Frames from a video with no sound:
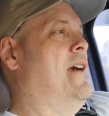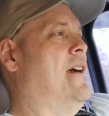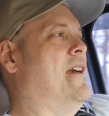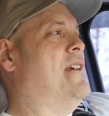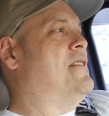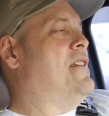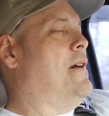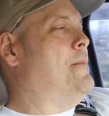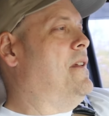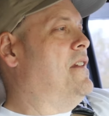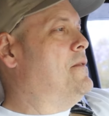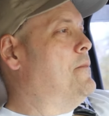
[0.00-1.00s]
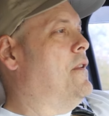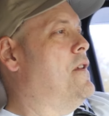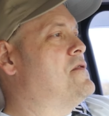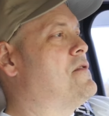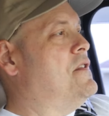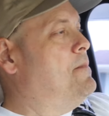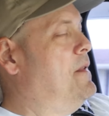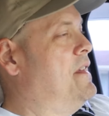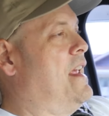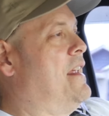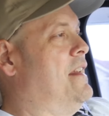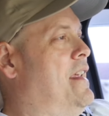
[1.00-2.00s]
I gotta stop and get some groceries, put
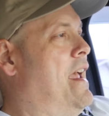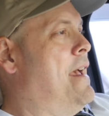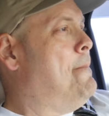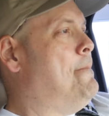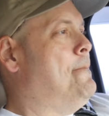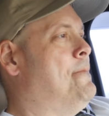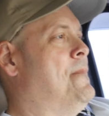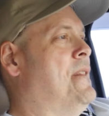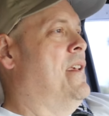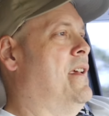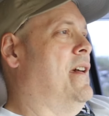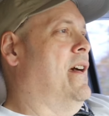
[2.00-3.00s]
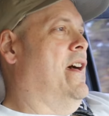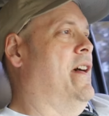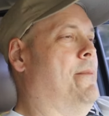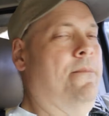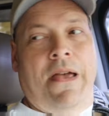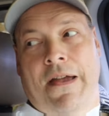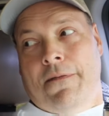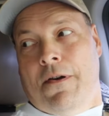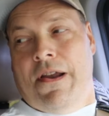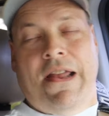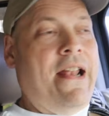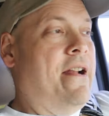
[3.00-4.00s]
down the app. Um, I've
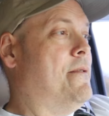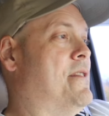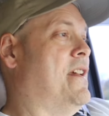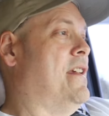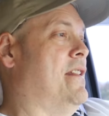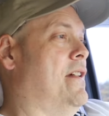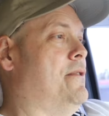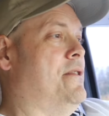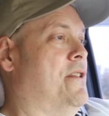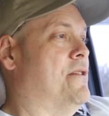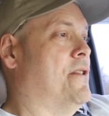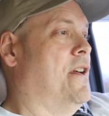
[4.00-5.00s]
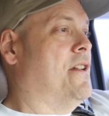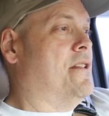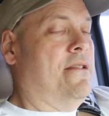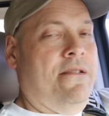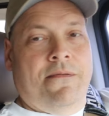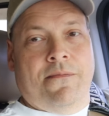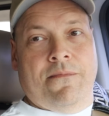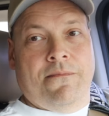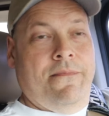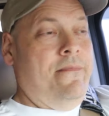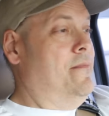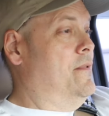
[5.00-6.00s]
already got everything loaded in the truck.
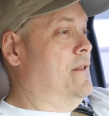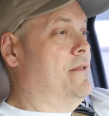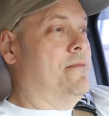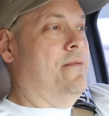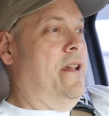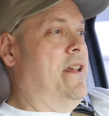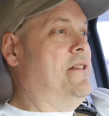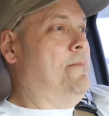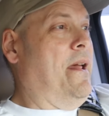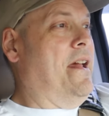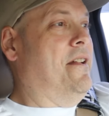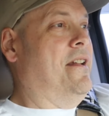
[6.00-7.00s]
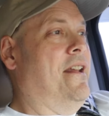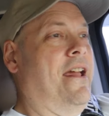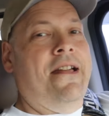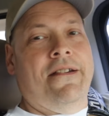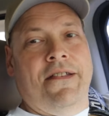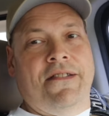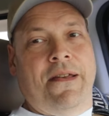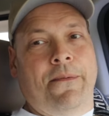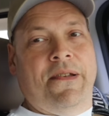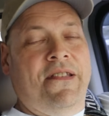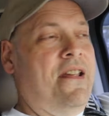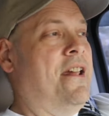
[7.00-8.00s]
We're eastbound and down, as they
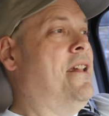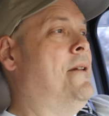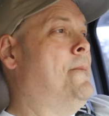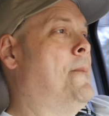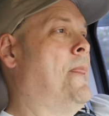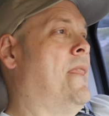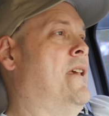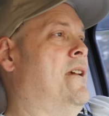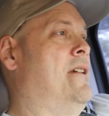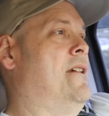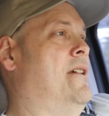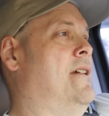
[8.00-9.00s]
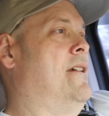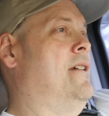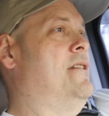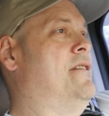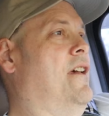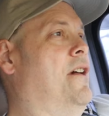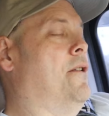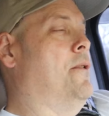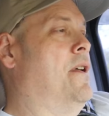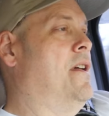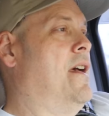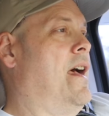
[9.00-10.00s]
would say.
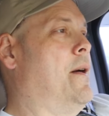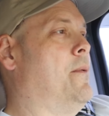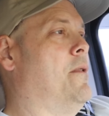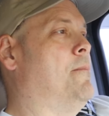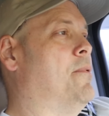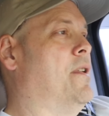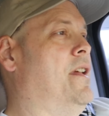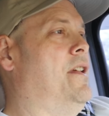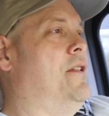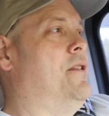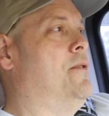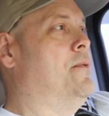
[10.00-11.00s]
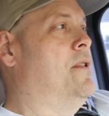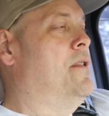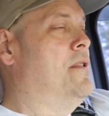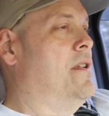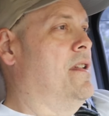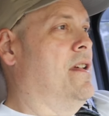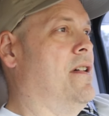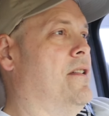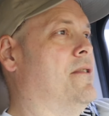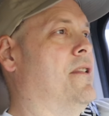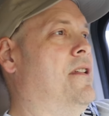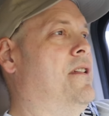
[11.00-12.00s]
So I will bring you
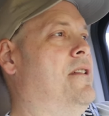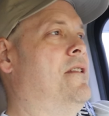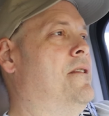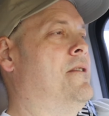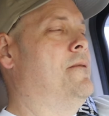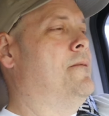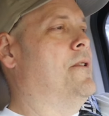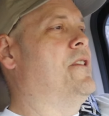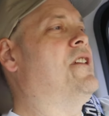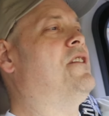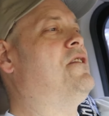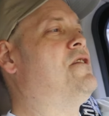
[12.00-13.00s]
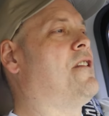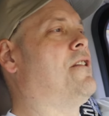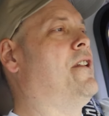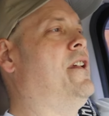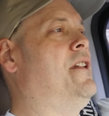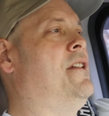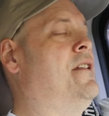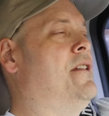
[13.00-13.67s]
along for this journey.